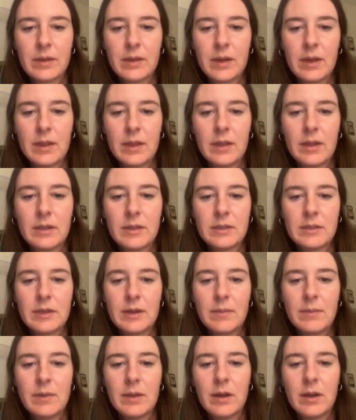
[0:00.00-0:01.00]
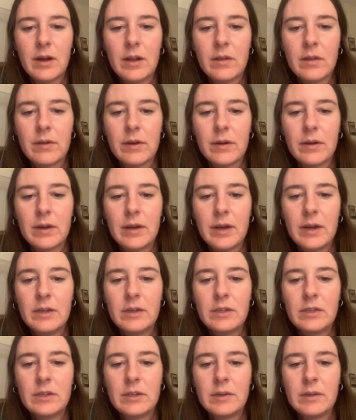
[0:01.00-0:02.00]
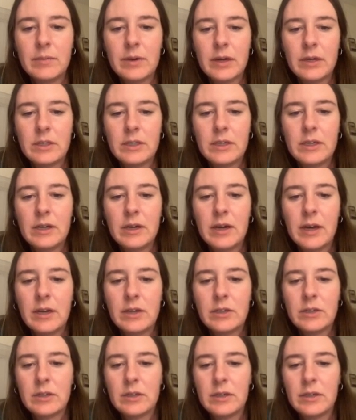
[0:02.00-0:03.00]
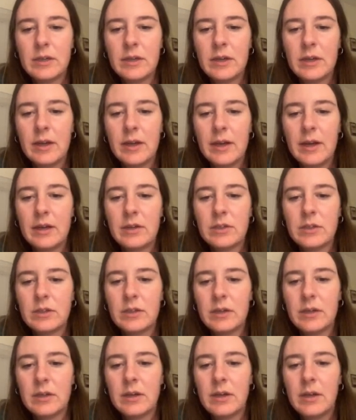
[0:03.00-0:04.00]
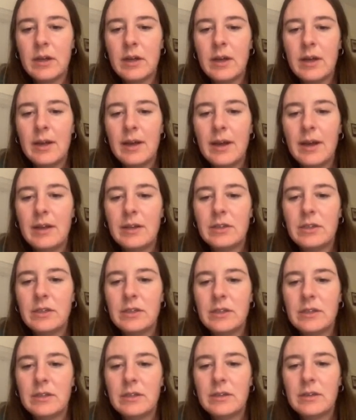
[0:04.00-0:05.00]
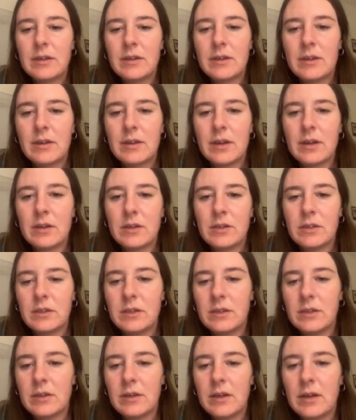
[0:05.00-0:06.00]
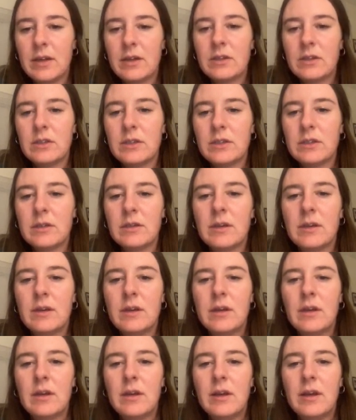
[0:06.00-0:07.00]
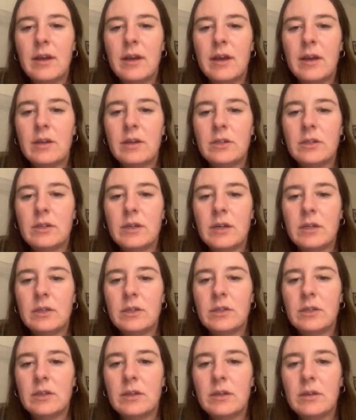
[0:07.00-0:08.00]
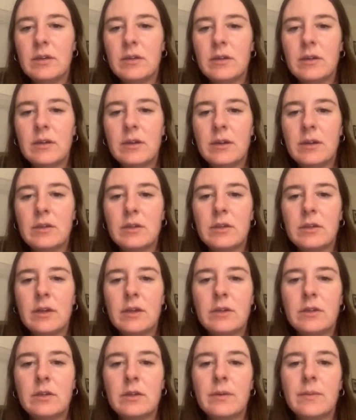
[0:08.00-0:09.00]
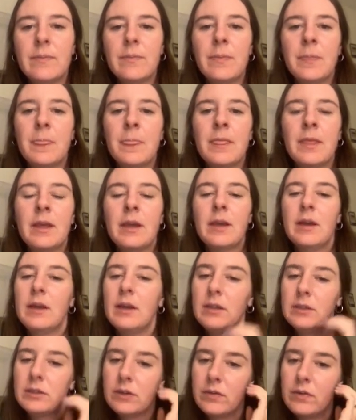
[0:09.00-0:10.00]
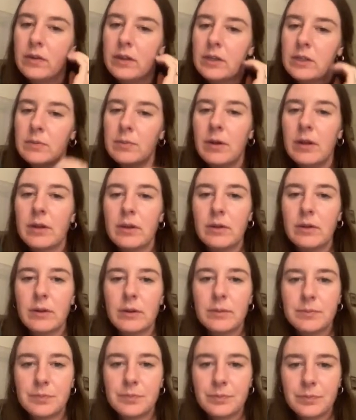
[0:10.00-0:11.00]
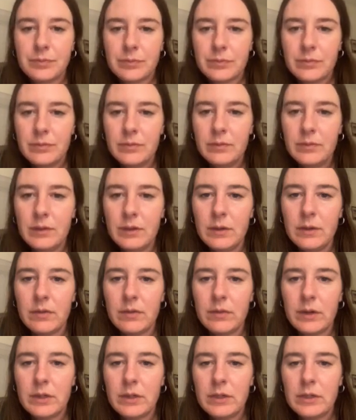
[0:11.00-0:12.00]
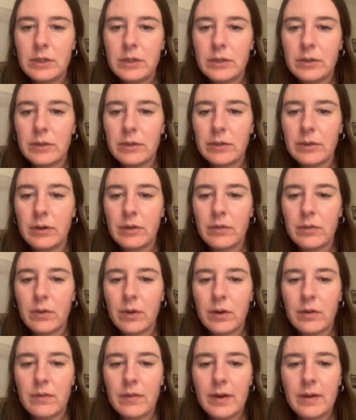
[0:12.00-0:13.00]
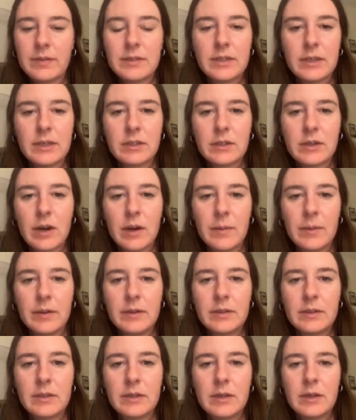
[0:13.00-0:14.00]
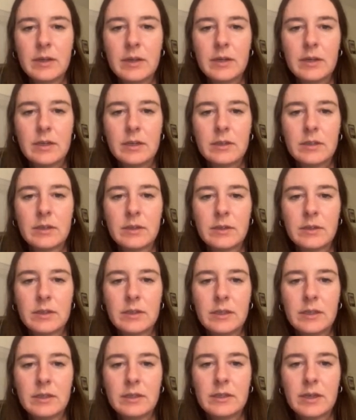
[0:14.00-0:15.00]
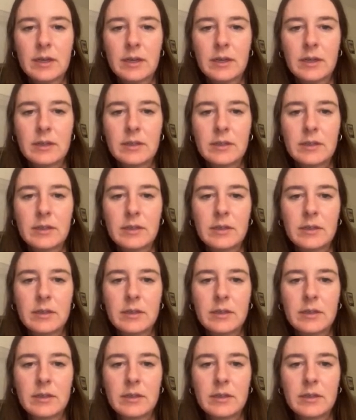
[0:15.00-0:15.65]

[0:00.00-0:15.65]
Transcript: And then same thing all around. Hydrogen branch here, hydrogen, hydrogen, hydrogen, hydrogen, hydrogen, hydrogen, hydrogen, hydrogen, hydrogen. And so for this molecule, we have 1, 2, 3, 4, 5, 6 carbons. So C6.